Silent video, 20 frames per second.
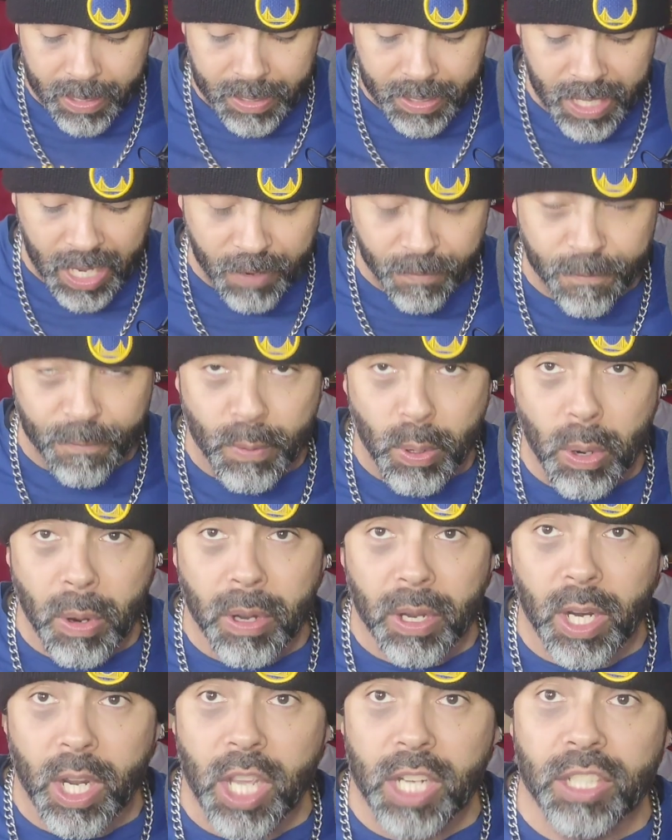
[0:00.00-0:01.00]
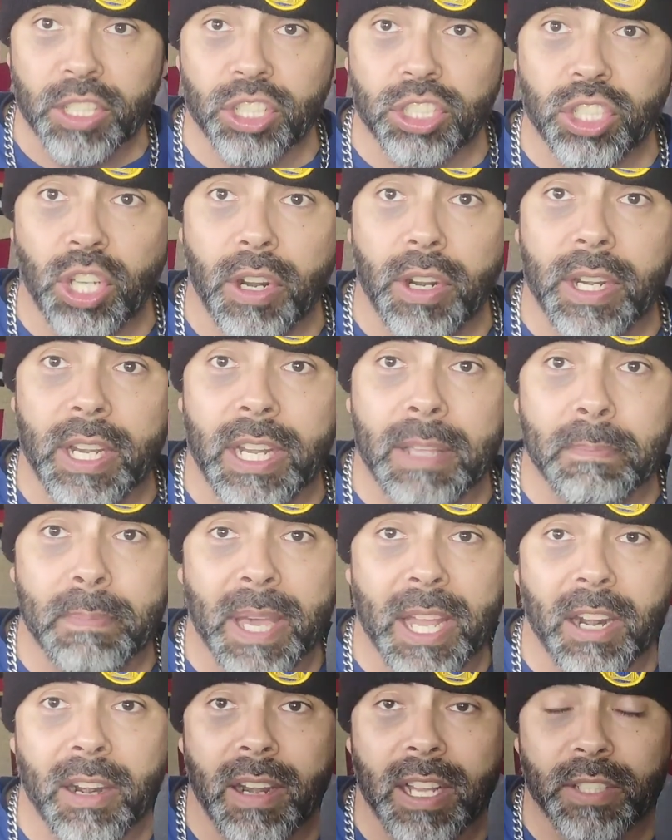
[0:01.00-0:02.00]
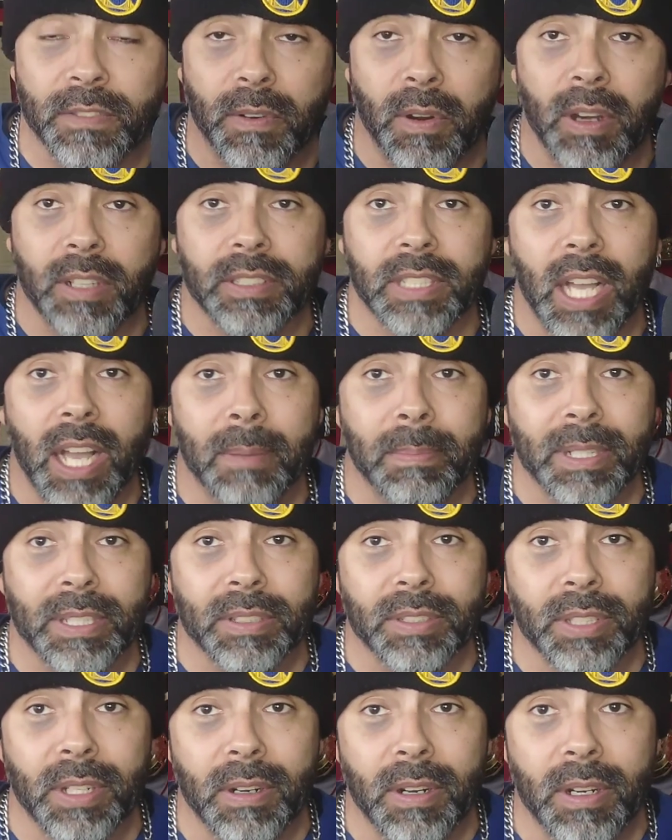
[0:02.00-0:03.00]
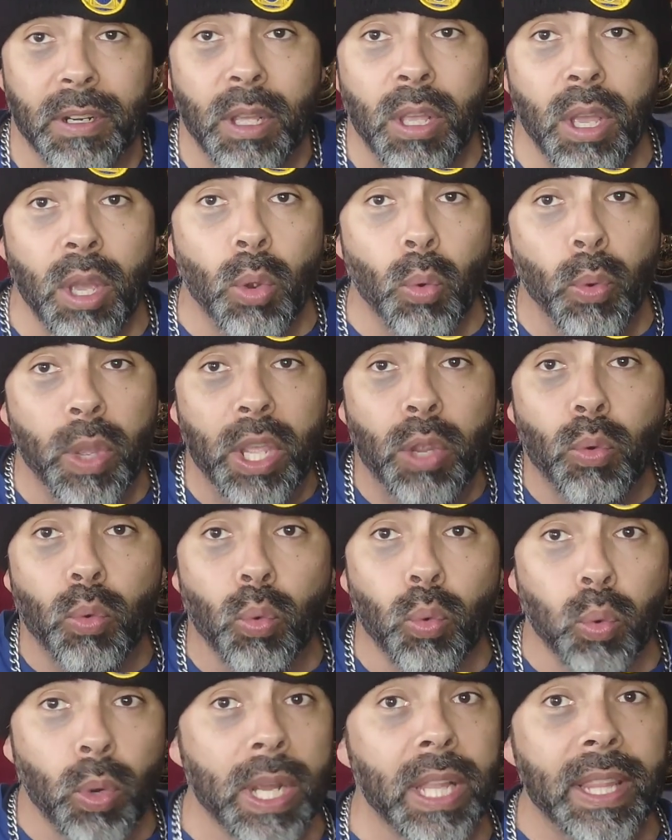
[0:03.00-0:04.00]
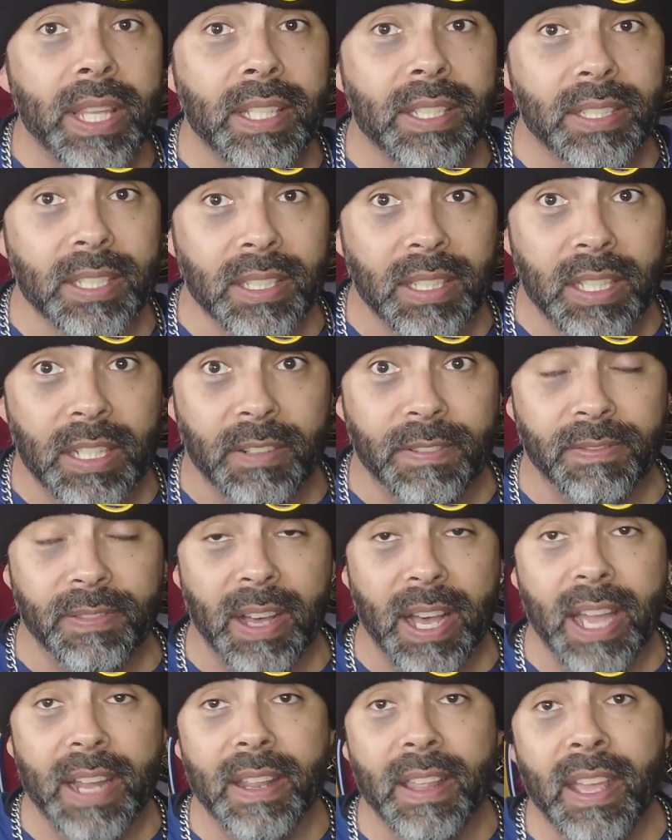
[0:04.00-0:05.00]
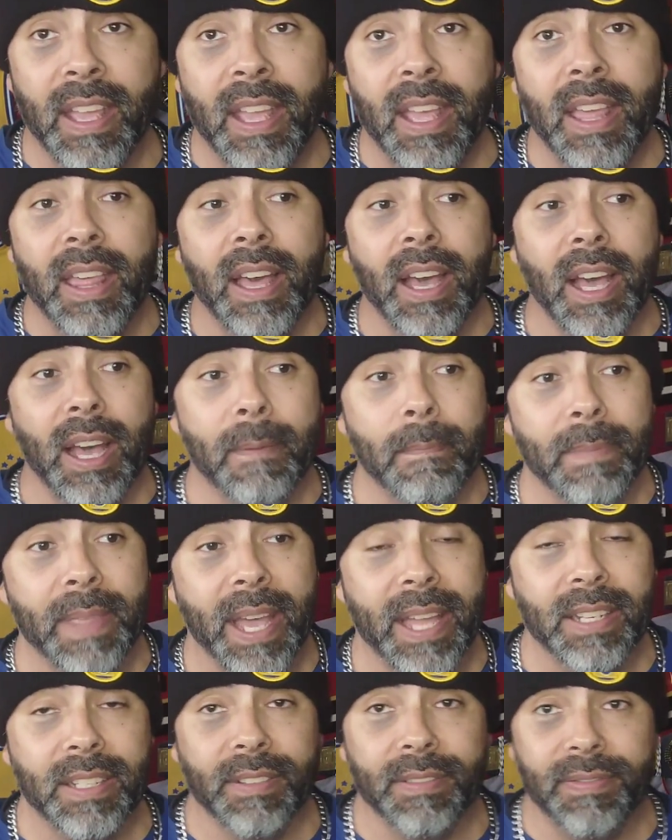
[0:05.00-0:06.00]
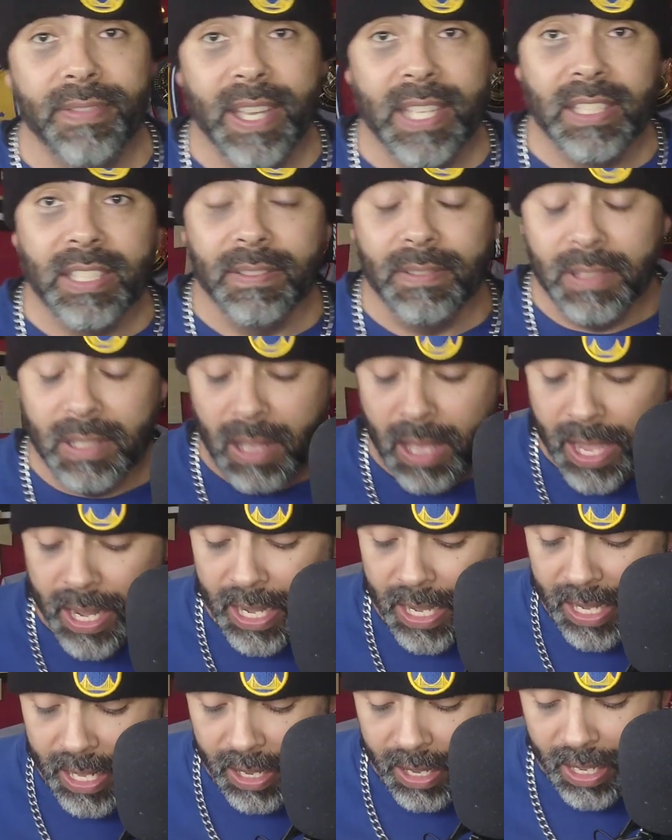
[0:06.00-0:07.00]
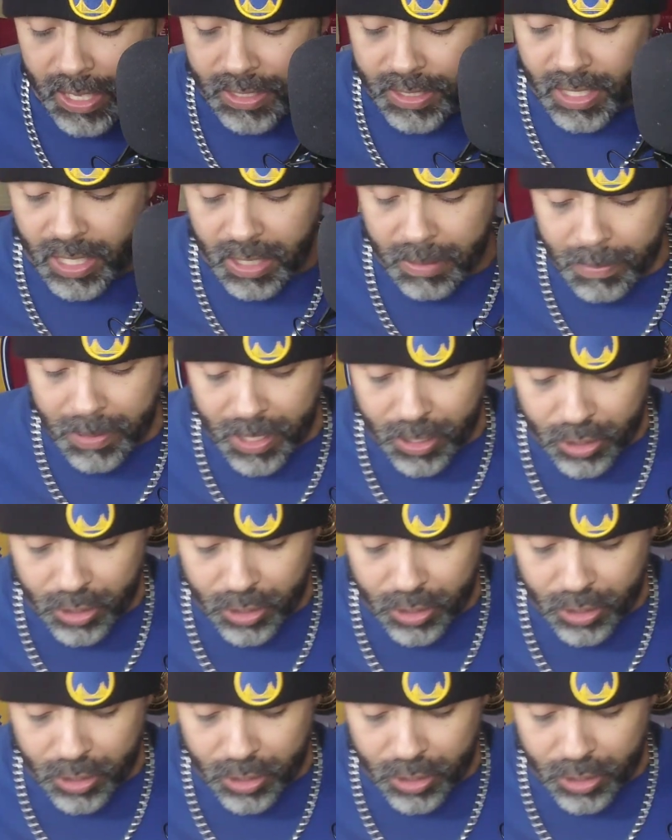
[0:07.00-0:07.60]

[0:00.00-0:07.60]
Day 4 couldn't have started any better as far as I'm concerned. We really solidified that defensive line, and it's going to be